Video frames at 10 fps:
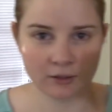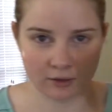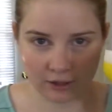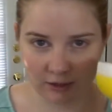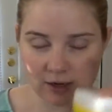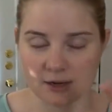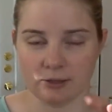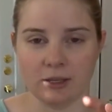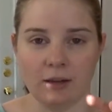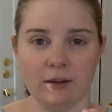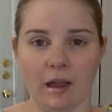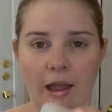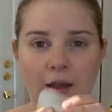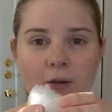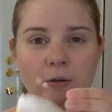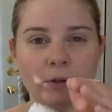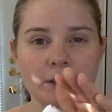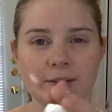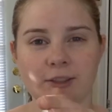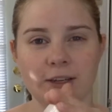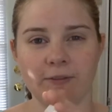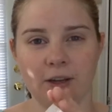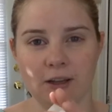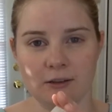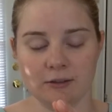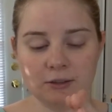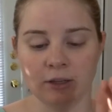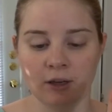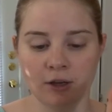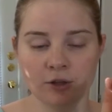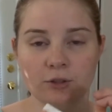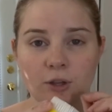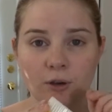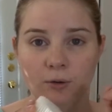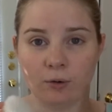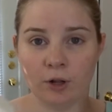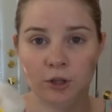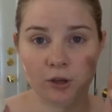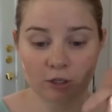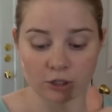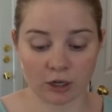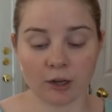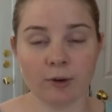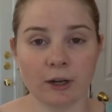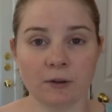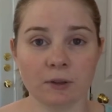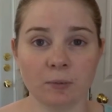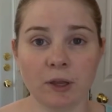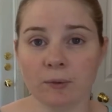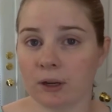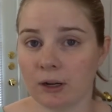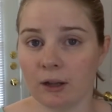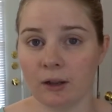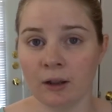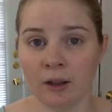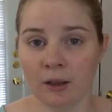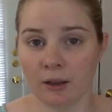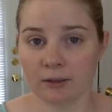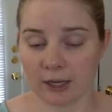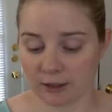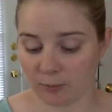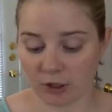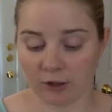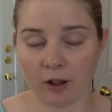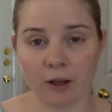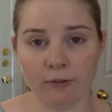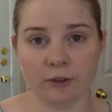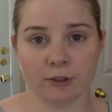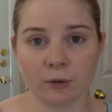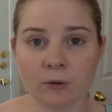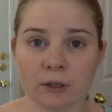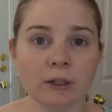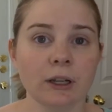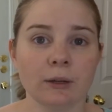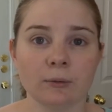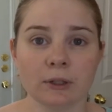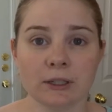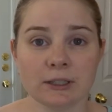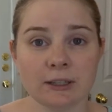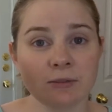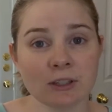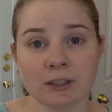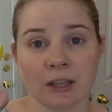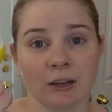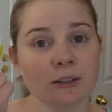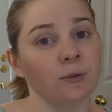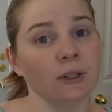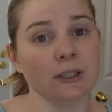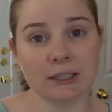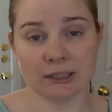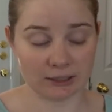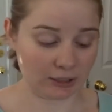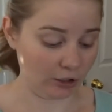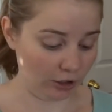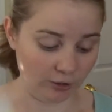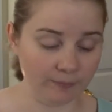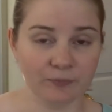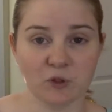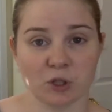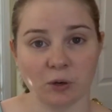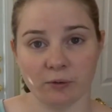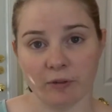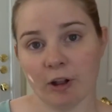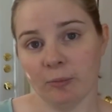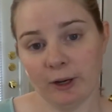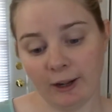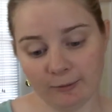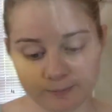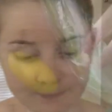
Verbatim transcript: thickness and how stiff it is. So you guys are gonna come down here with me. We're gonna take the peel off of this corn, and we're gonna see if this thing does what it says it's gonna do. So follow me down.